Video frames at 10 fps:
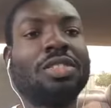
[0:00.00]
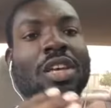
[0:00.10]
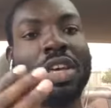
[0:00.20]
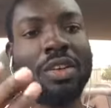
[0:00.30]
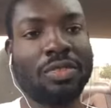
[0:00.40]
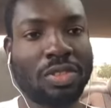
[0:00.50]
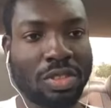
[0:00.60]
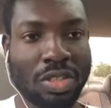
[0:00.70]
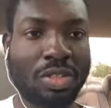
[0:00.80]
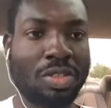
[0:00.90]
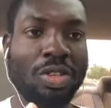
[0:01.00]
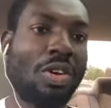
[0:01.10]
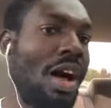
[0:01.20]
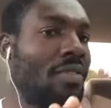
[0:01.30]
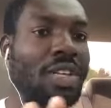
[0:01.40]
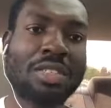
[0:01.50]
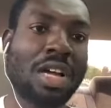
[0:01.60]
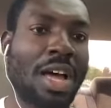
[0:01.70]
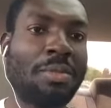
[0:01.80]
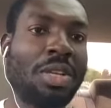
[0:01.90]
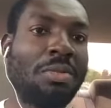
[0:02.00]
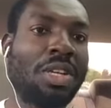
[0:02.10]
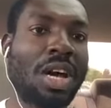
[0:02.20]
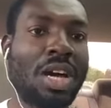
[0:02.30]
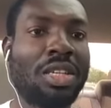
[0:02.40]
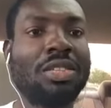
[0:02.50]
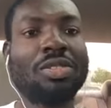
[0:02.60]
It gives, you don't have any time limit on it.